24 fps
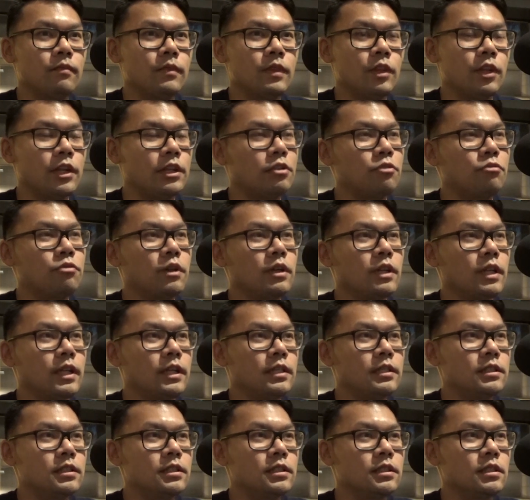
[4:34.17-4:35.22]
they're at the front
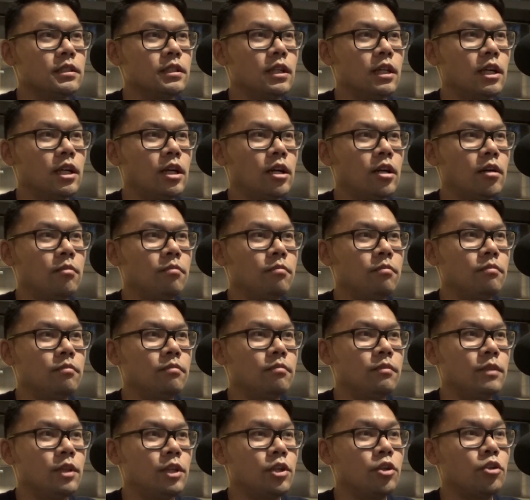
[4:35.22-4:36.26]
lines.
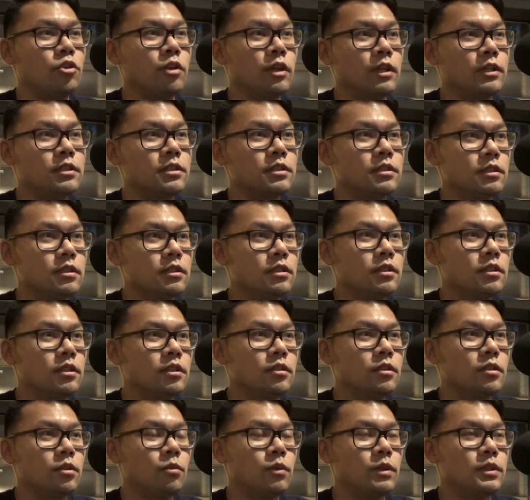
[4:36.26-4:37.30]
They're the grunts,
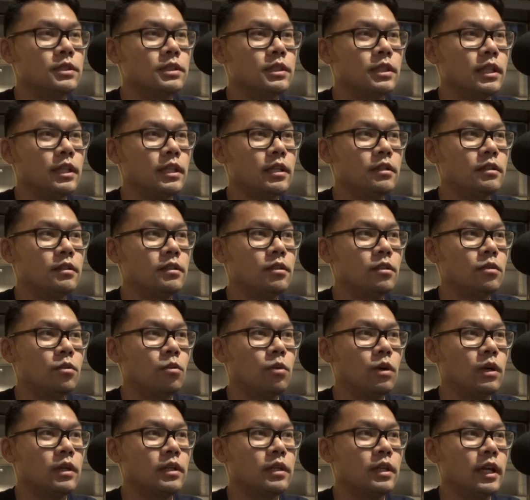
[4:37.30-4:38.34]
the ones that
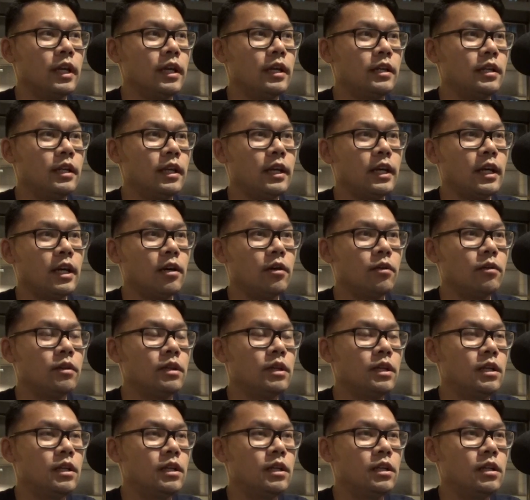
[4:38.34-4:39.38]
work day in, day out.
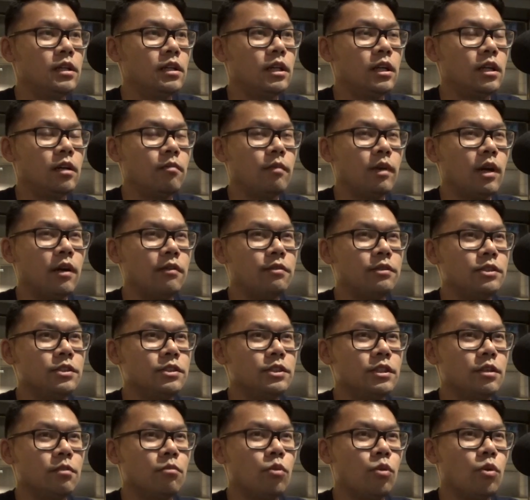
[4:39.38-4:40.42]

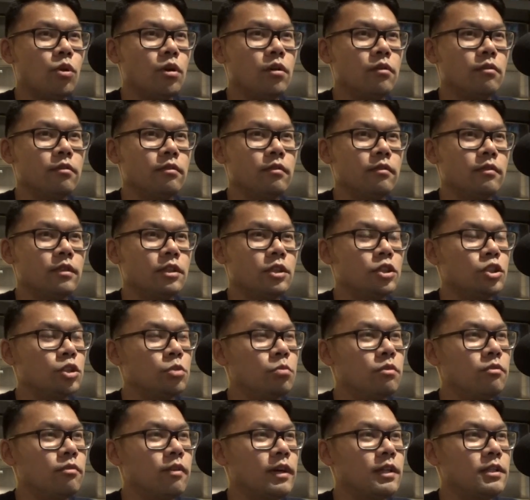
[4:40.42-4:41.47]
Officers are more of the
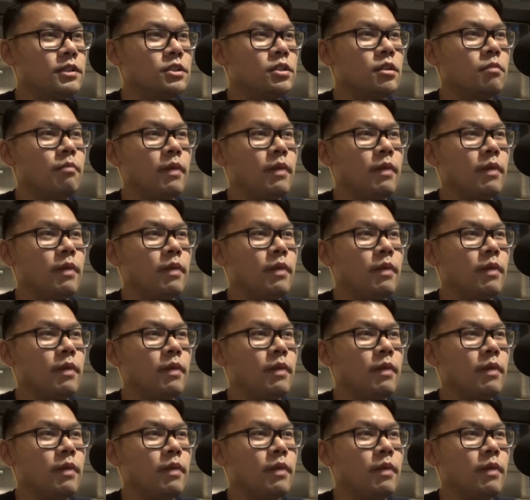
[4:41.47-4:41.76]
supervisors or